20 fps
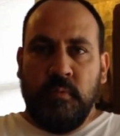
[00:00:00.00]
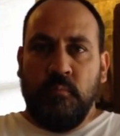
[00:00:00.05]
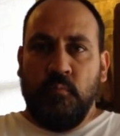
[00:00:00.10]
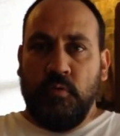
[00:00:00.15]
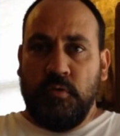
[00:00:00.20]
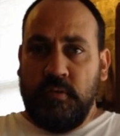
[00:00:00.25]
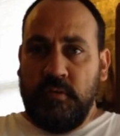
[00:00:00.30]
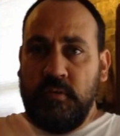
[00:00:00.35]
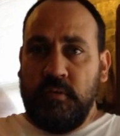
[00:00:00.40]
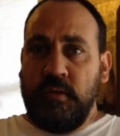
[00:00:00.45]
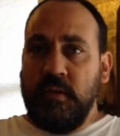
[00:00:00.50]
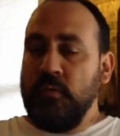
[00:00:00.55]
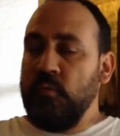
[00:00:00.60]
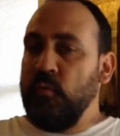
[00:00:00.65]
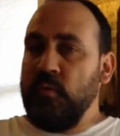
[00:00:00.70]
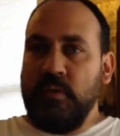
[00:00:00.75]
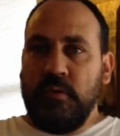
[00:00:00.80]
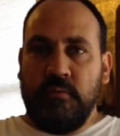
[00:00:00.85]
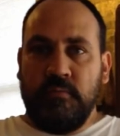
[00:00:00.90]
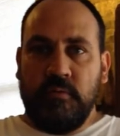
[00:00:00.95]
but still
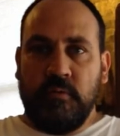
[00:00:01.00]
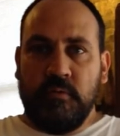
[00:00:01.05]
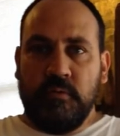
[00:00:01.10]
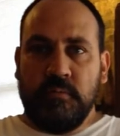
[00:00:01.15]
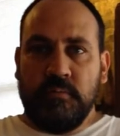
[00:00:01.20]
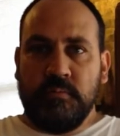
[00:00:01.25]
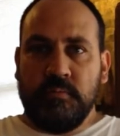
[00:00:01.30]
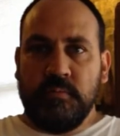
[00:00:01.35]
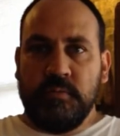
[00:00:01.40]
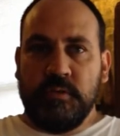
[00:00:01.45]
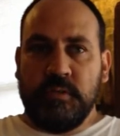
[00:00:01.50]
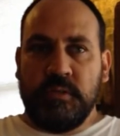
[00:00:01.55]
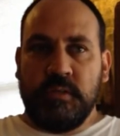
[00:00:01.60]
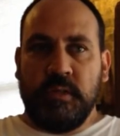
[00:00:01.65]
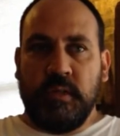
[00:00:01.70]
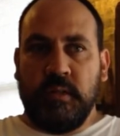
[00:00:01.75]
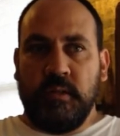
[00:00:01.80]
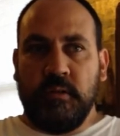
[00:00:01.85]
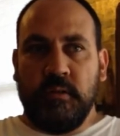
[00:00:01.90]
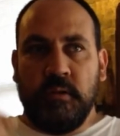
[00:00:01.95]
wearable,
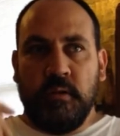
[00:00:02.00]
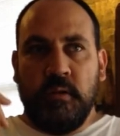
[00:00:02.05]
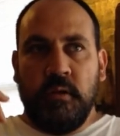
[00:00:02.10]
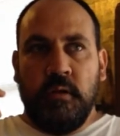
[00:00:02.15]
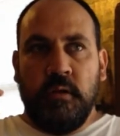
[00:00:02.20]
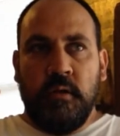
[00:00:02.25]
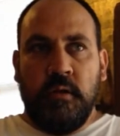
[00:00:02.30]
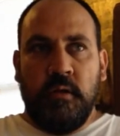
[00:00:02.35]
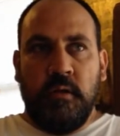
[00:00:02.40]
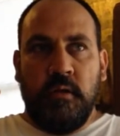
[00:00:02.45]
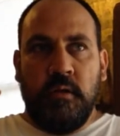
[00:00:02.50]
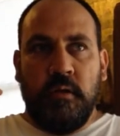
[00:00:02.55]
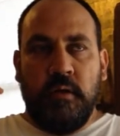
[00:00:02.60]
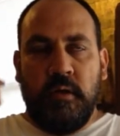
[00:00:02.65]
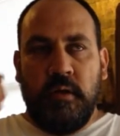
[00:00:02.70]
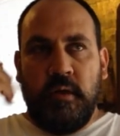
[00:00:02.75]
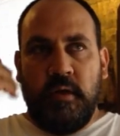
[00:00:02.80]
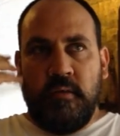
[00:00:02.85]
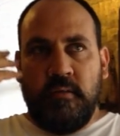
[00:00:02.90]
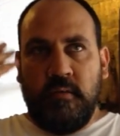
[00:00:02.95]
still
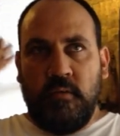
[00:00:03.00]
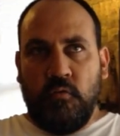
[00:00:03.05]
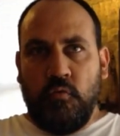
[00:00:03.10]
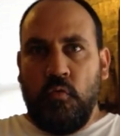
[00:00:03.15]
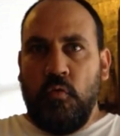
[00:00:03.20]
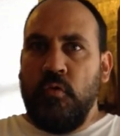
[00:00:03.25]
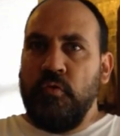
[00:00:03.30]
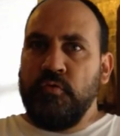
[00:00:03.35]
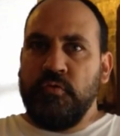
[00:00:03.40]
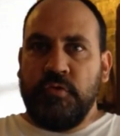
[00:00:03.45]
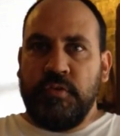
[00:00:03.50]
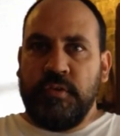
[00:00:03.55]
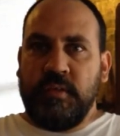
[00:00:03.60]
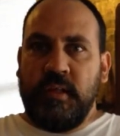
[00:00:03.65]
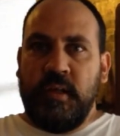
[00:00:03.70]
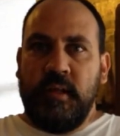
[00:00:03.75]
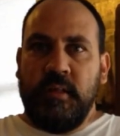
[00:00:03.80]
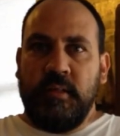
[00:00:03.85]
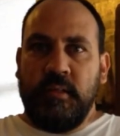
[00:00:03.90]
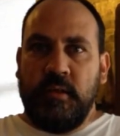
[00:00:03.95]
easy to
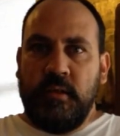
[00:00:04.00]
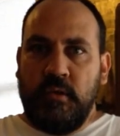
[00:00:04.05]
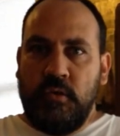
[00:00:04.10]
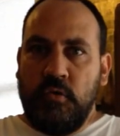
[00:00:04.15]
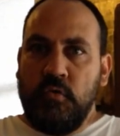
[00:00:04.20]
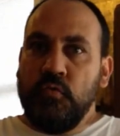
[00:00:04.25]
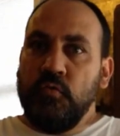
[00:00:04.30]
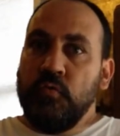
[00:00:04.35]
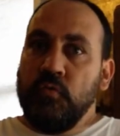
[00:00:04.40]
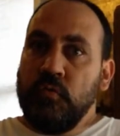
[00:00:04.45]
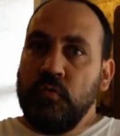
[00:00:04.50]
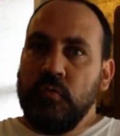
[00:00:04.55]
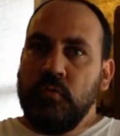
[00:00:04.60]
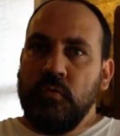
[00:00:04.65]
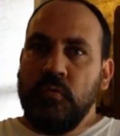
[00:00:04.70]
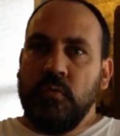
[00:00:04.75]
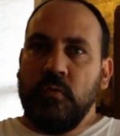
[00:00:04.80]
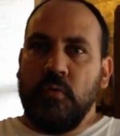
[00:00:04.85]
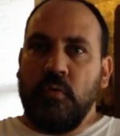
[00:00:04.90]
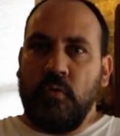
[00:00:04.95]
understand the
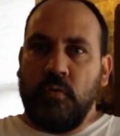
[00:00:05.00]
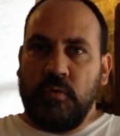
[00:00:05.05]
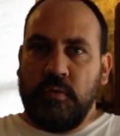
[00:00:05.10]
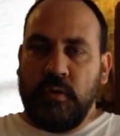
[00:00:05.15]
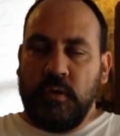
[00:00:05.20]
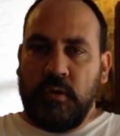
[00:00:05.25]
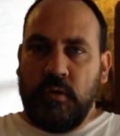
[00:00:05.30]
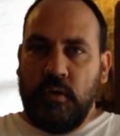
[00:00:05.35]
use or the